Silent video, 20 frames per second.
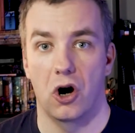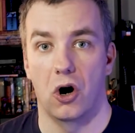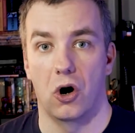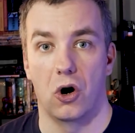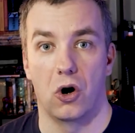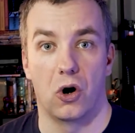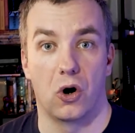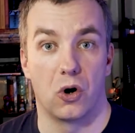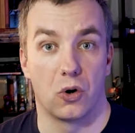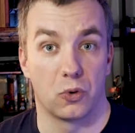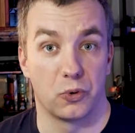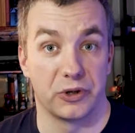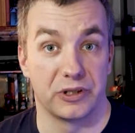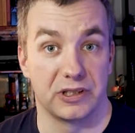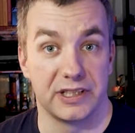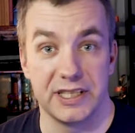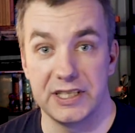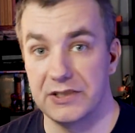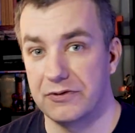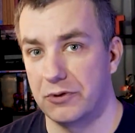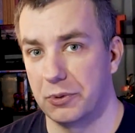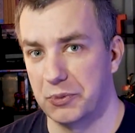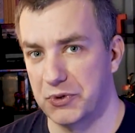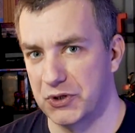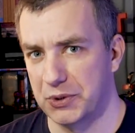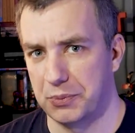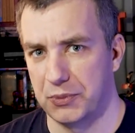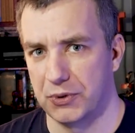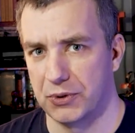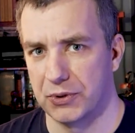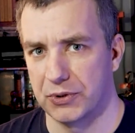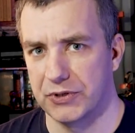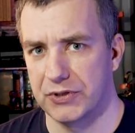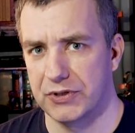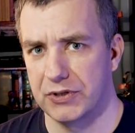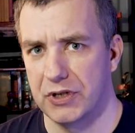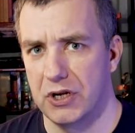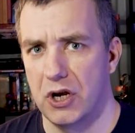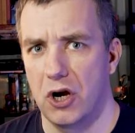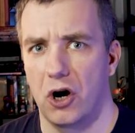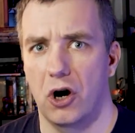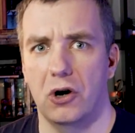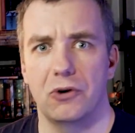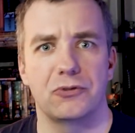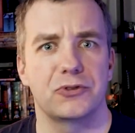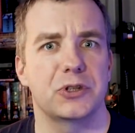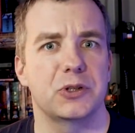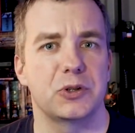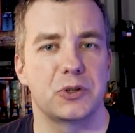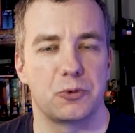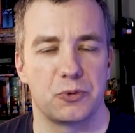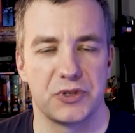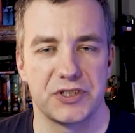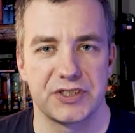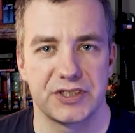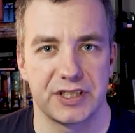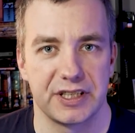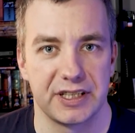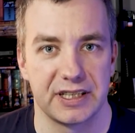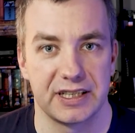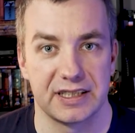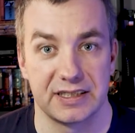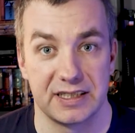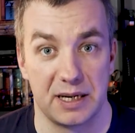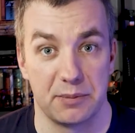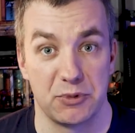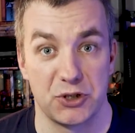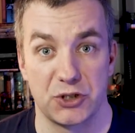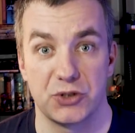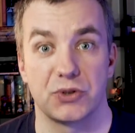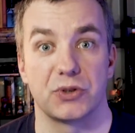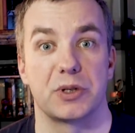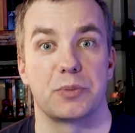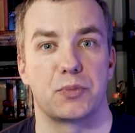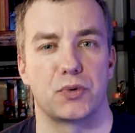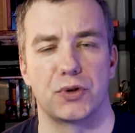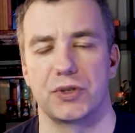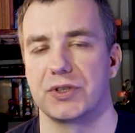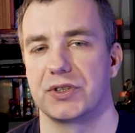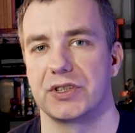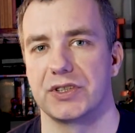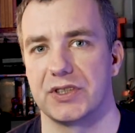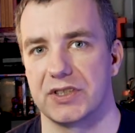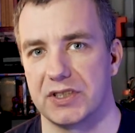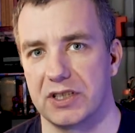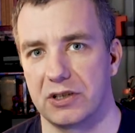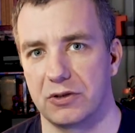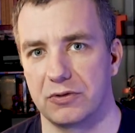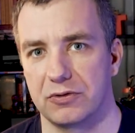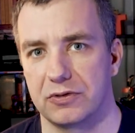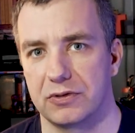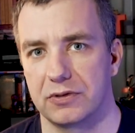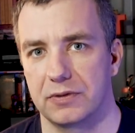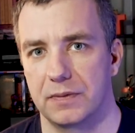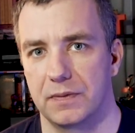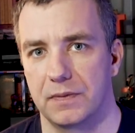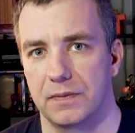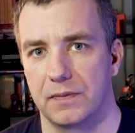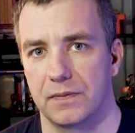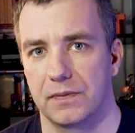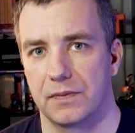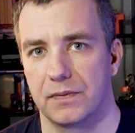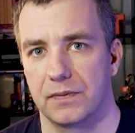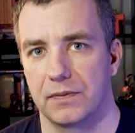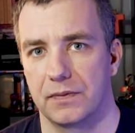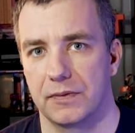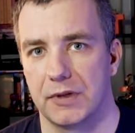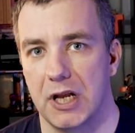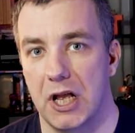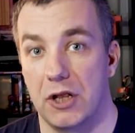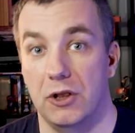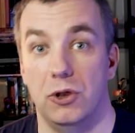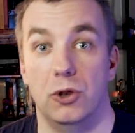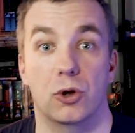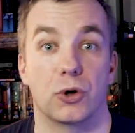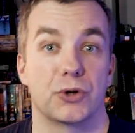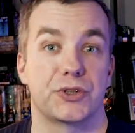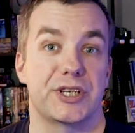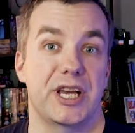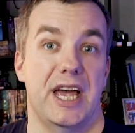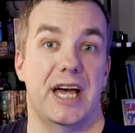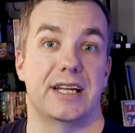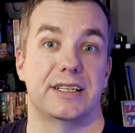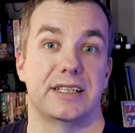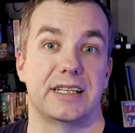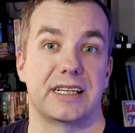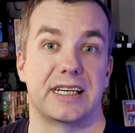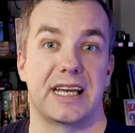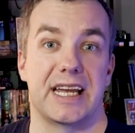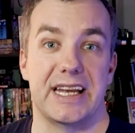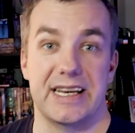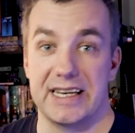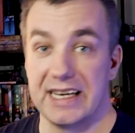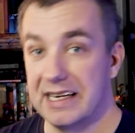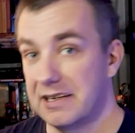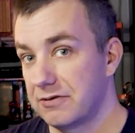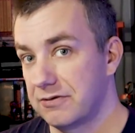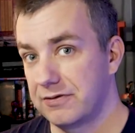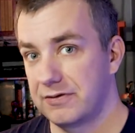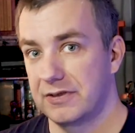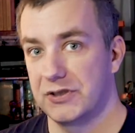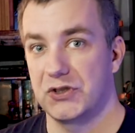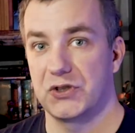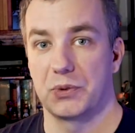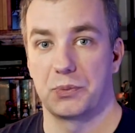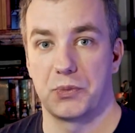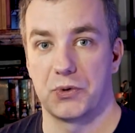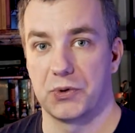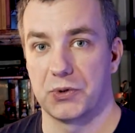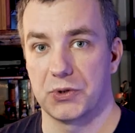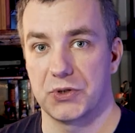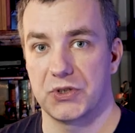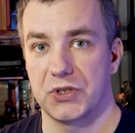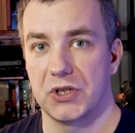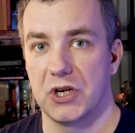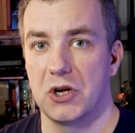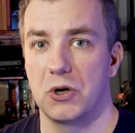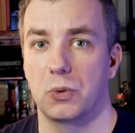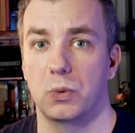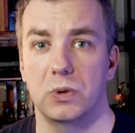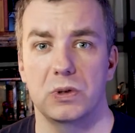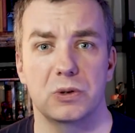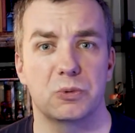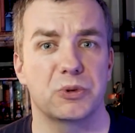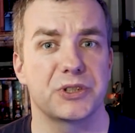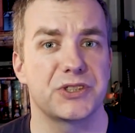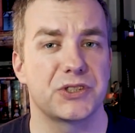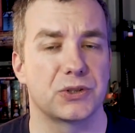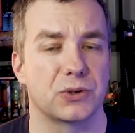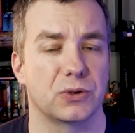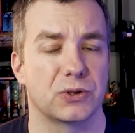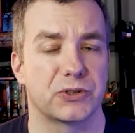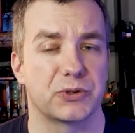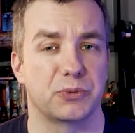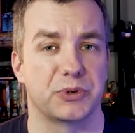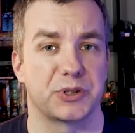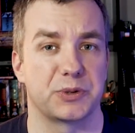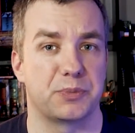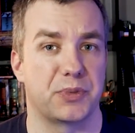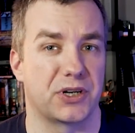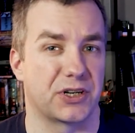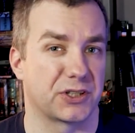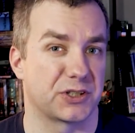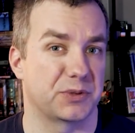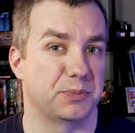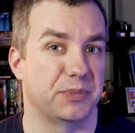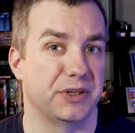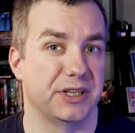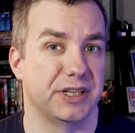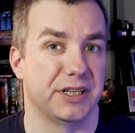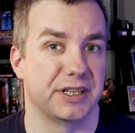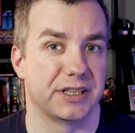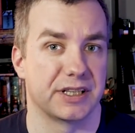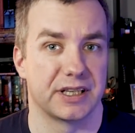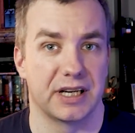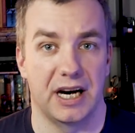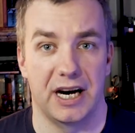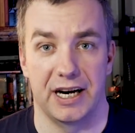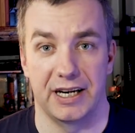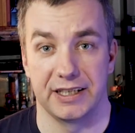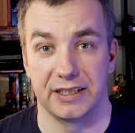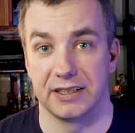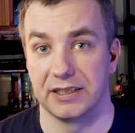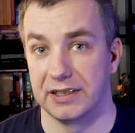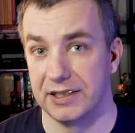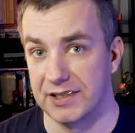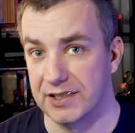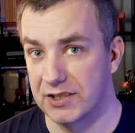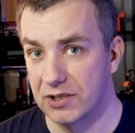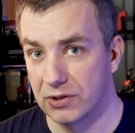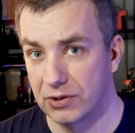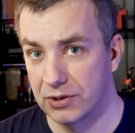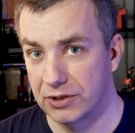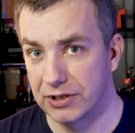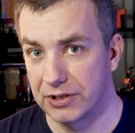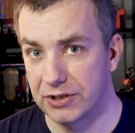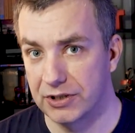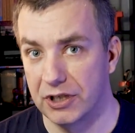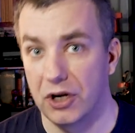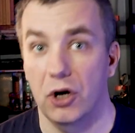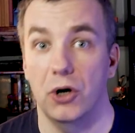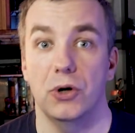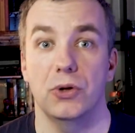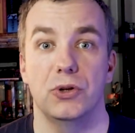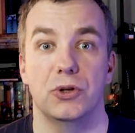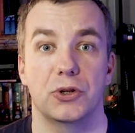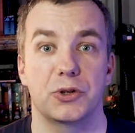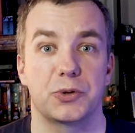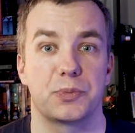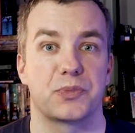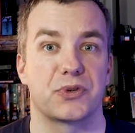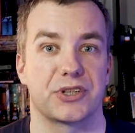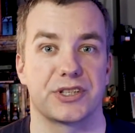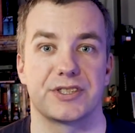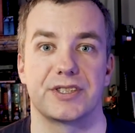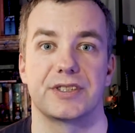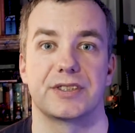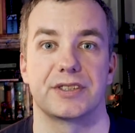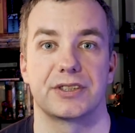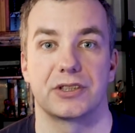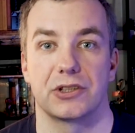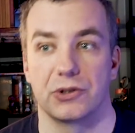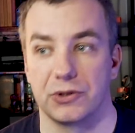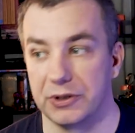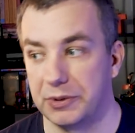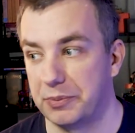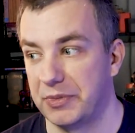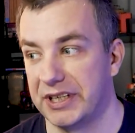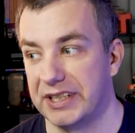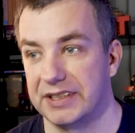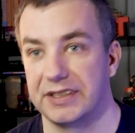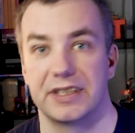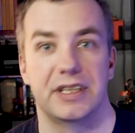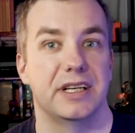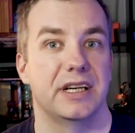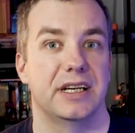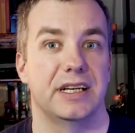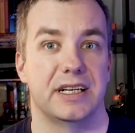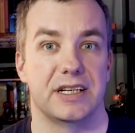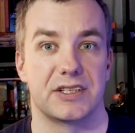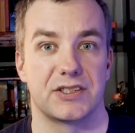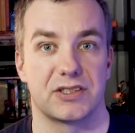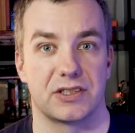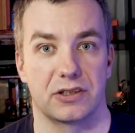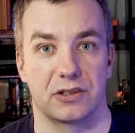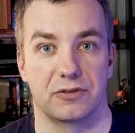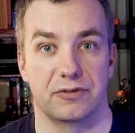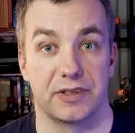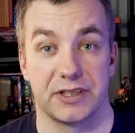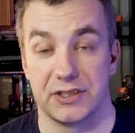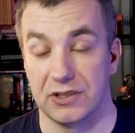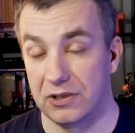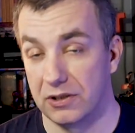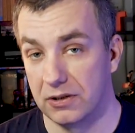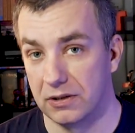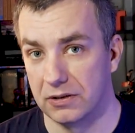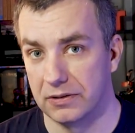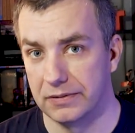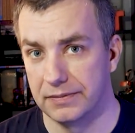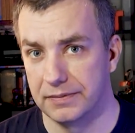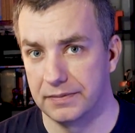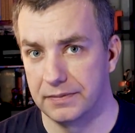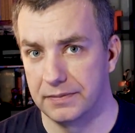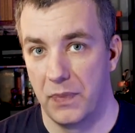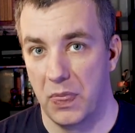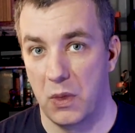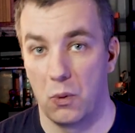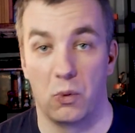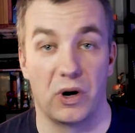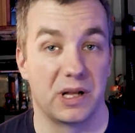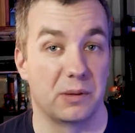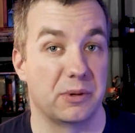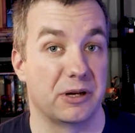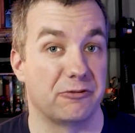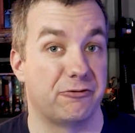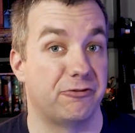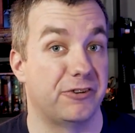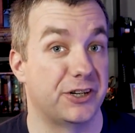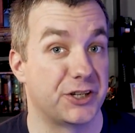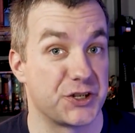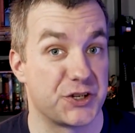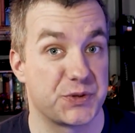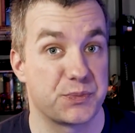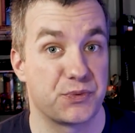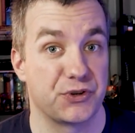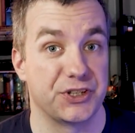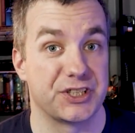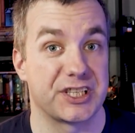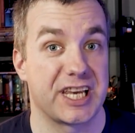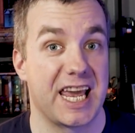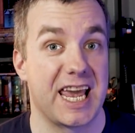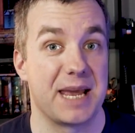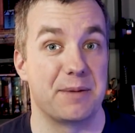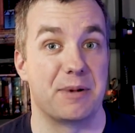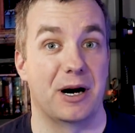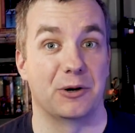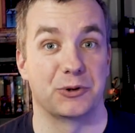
or release from supports, often risking a damage to the print itself. Not adding enough supports will result with parts being either distorted or not presented on the bed itself at all. While my first print came